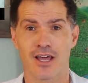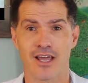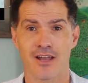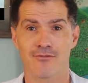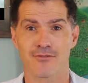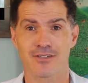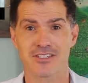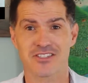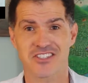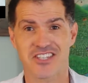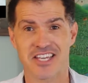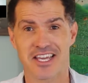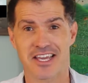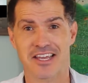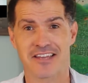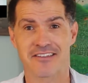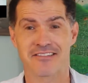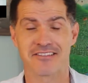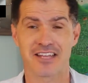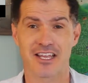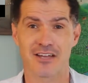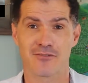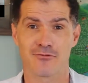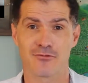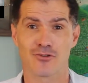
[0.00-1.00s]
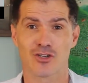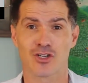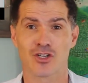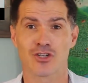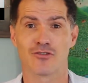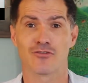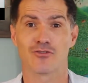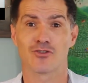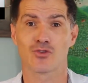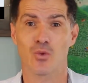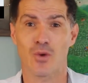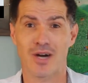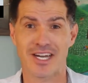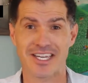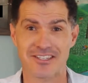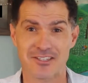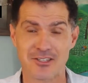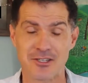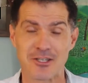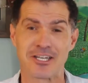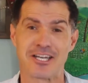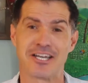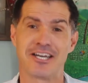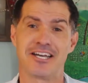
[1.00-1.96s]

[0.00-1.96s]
every scene they would shoot twice